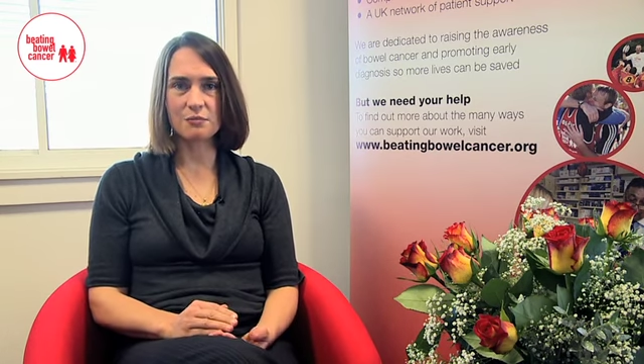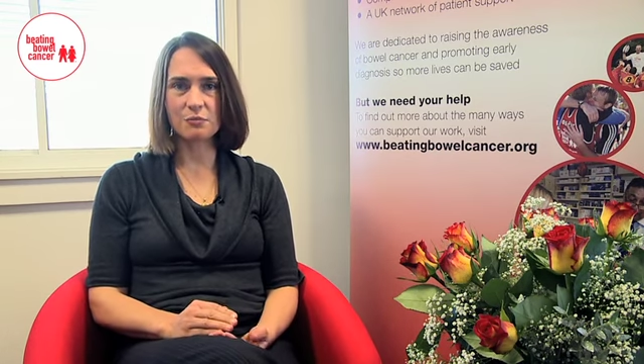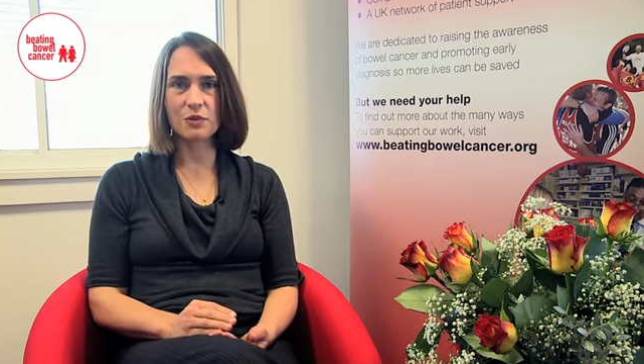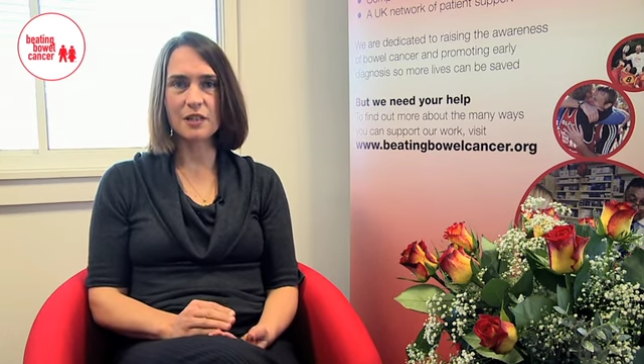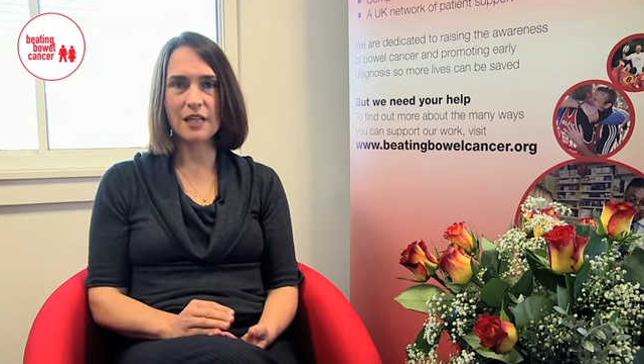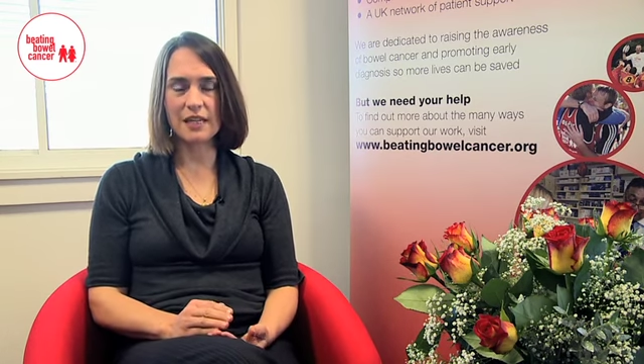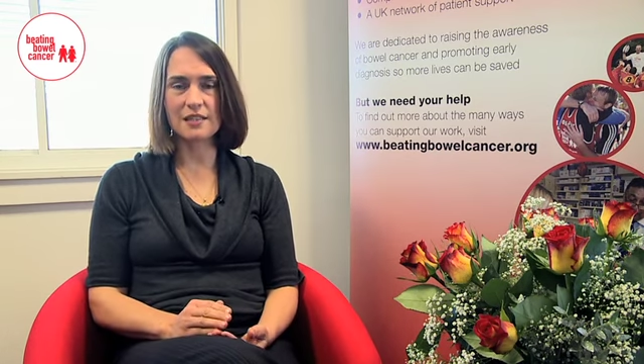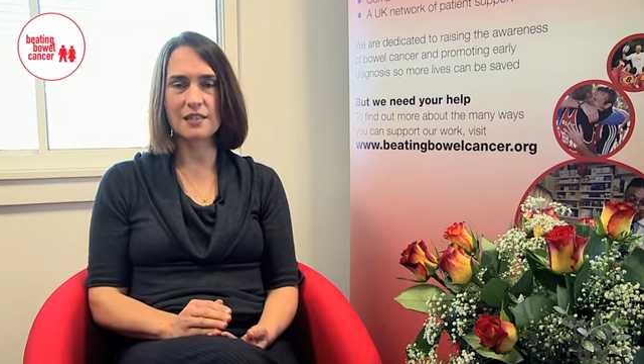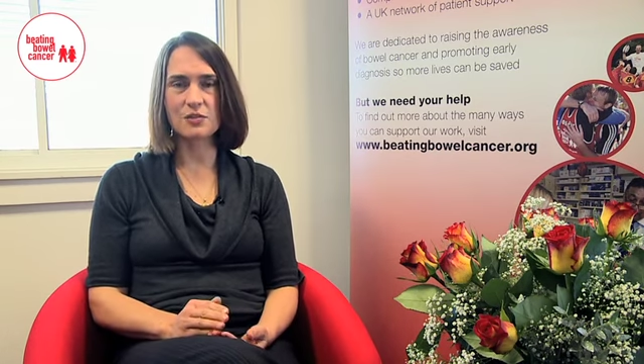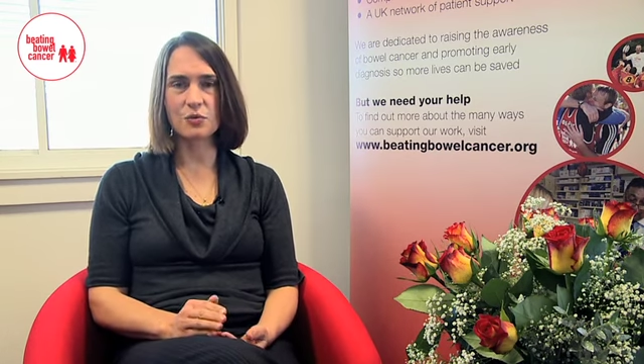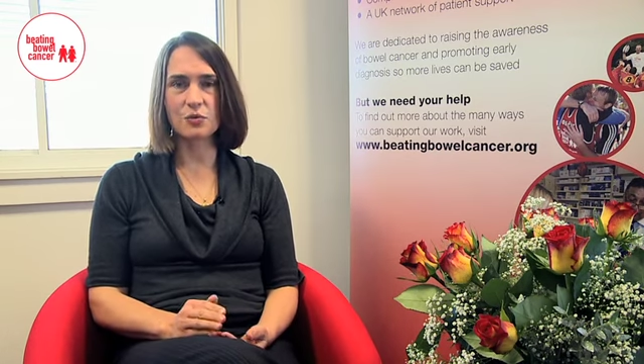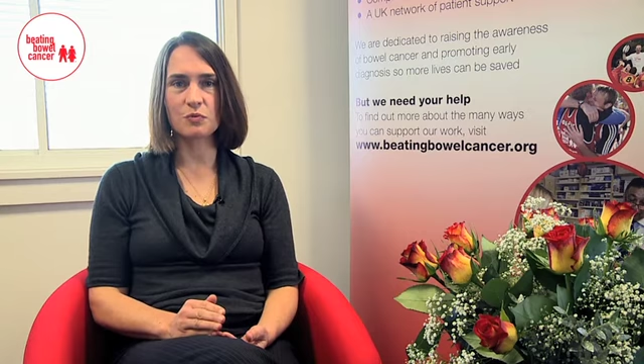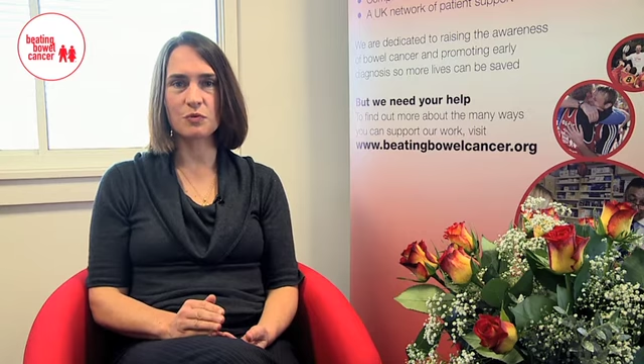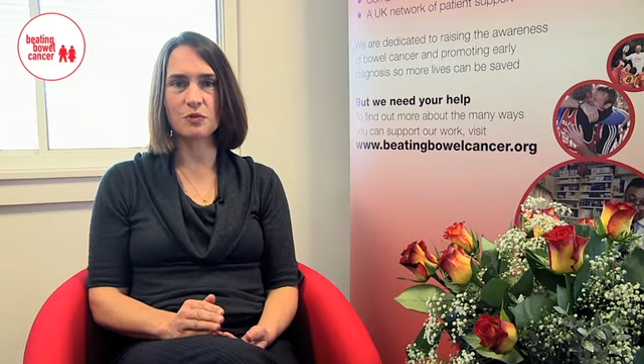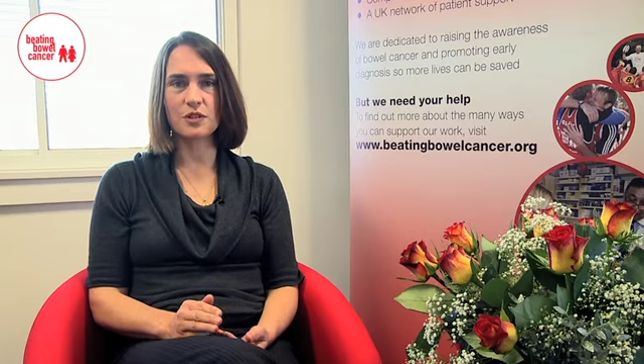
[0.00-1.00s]
it is
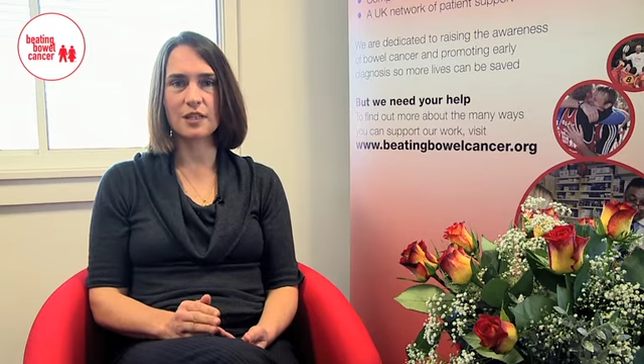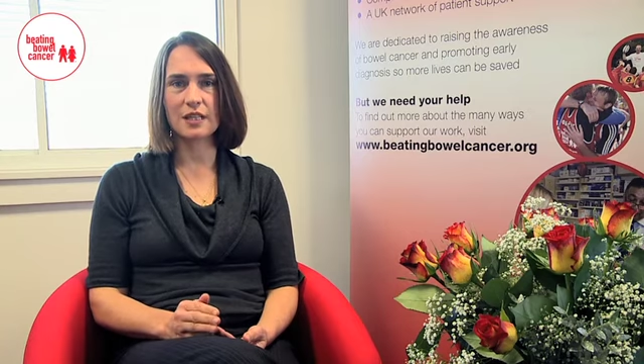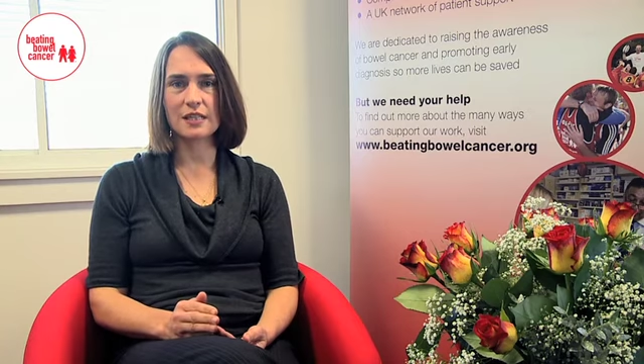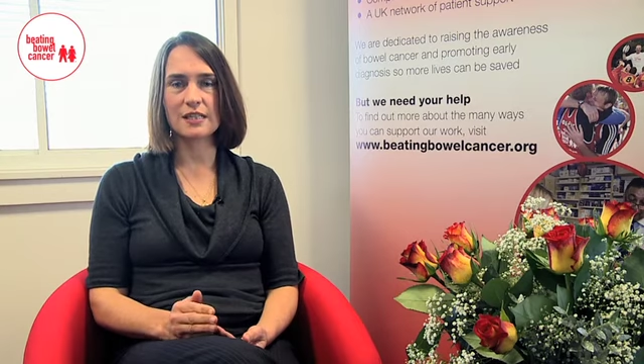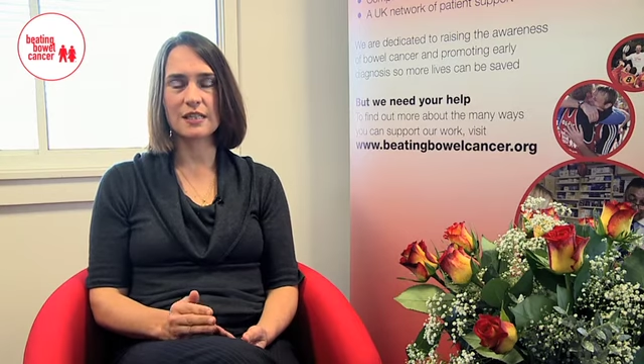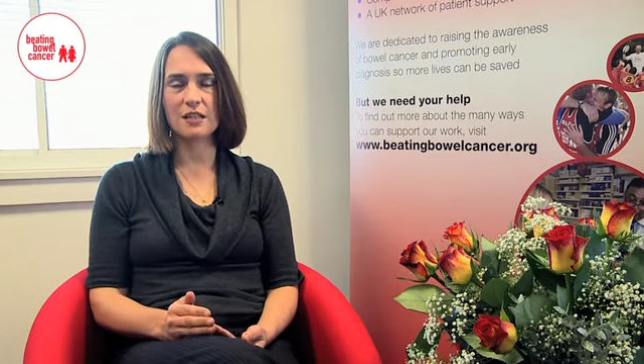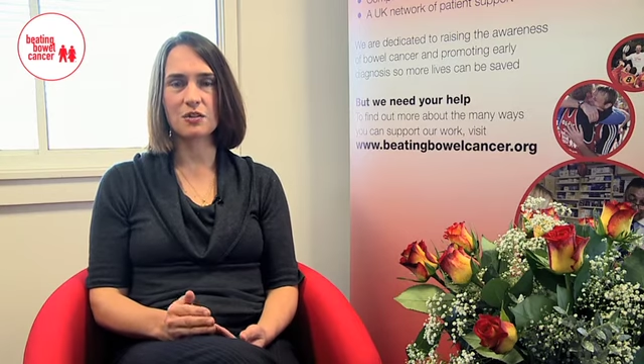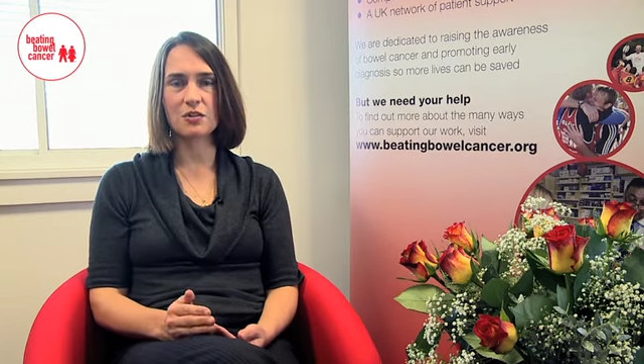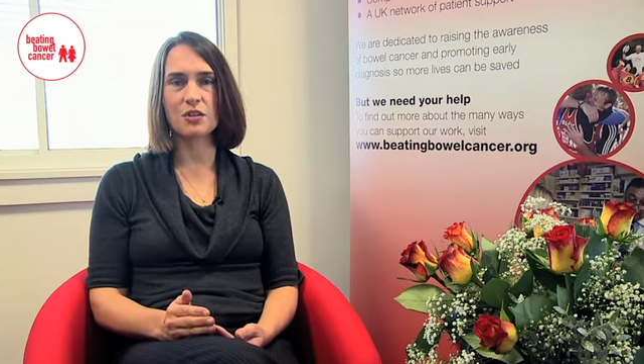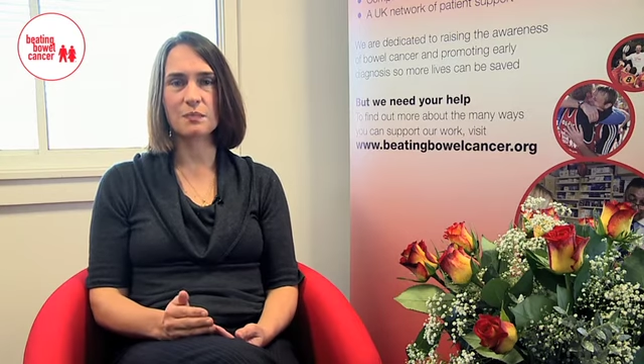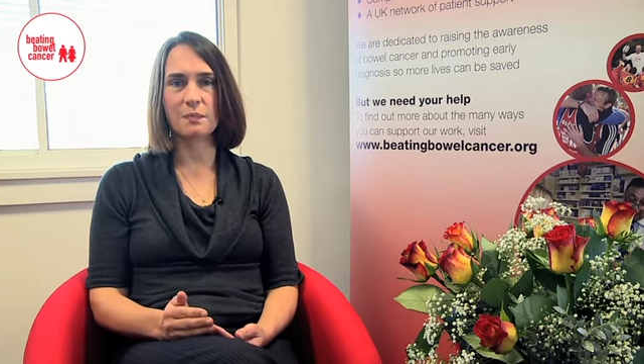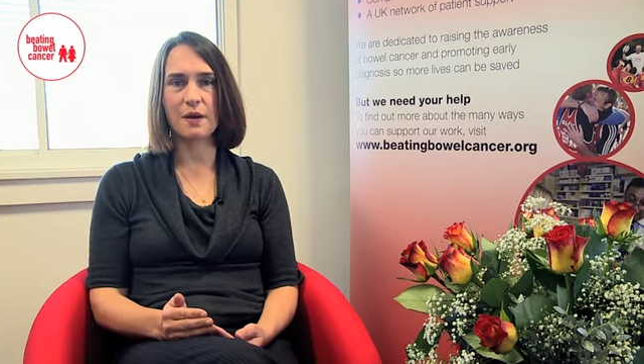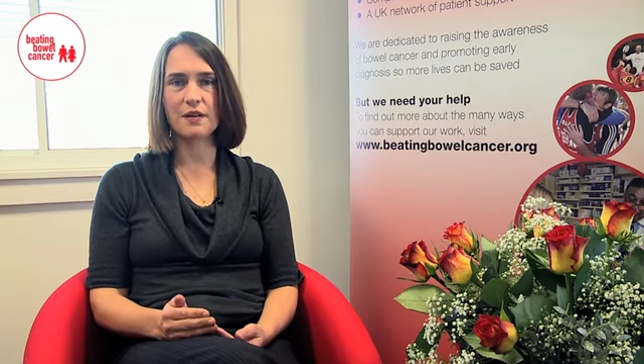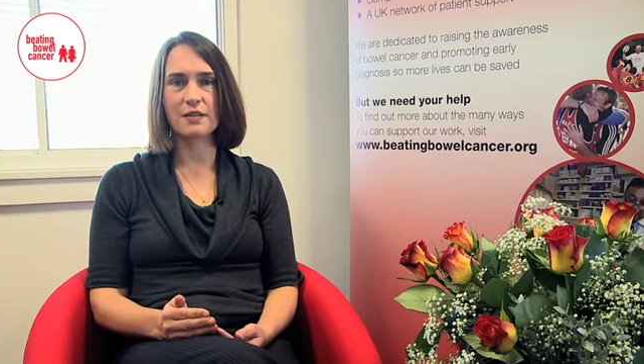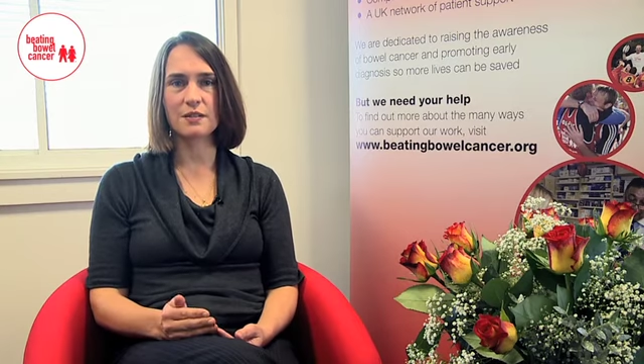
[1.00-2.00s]
normal to continue
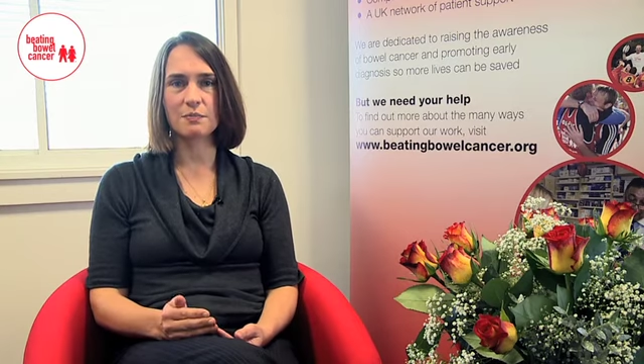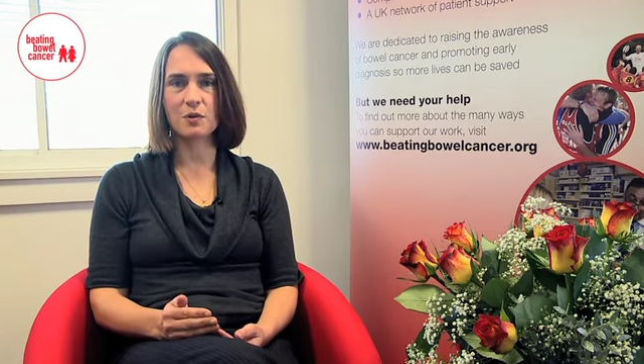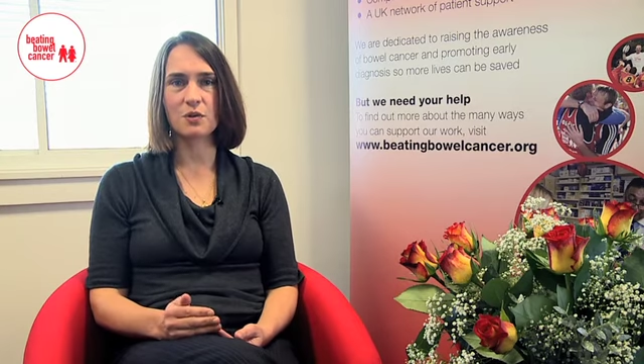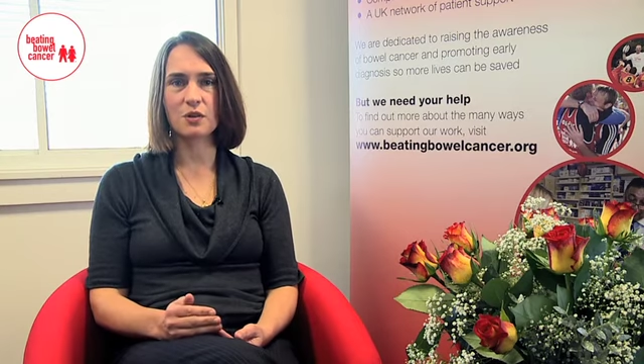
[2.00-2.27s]
to pass